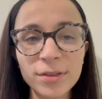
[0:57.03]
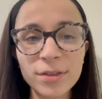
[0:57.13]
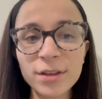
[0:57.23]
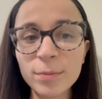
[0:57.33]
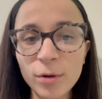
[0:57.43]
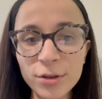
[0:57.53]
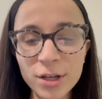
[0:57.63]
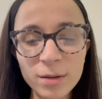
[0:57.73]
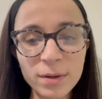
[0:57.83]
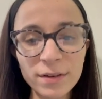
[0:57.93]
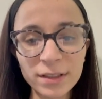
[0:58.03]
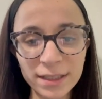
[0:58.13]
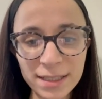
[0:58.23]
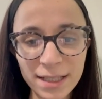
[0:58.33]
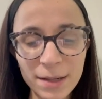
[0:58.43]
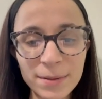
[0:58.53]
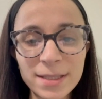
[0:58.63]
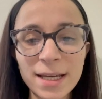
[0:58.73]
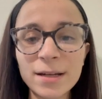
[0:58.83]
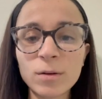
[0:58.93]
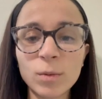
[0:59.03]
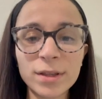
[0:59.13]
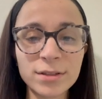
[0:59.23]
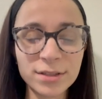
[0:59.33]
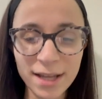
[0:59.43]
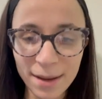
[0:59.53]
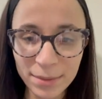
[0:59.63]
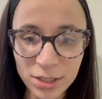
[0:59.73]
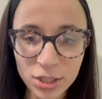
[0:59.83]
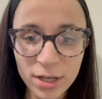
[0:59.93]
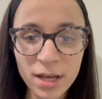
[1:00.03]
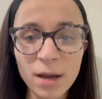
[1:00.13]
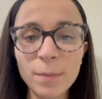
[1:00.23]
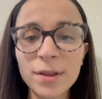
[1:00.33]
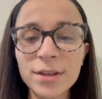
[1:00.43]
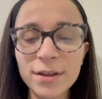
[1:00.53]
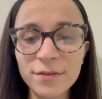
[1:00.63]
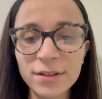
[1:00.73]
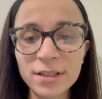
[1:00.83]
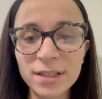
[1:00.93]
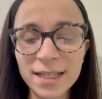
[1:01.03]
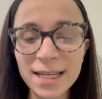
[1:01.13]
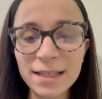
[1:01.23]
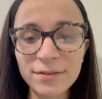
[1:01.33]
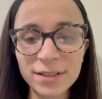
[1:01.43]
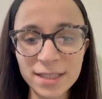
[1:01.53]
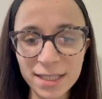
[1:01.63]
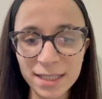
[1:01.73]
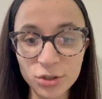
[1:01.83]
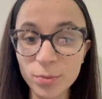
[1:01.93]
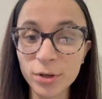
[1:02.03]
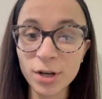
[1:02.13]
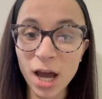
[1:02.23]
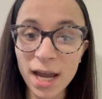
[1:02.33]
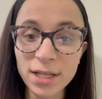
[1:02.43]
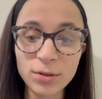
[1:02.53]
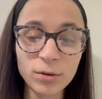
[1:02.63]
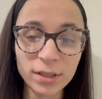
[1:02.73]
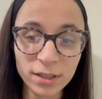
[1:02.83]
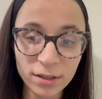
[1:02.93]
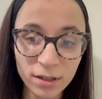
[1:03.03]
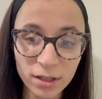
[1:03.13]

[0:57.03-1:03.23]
They're both going to be released, like we said, when there's damage, but the key difference is troponin I is only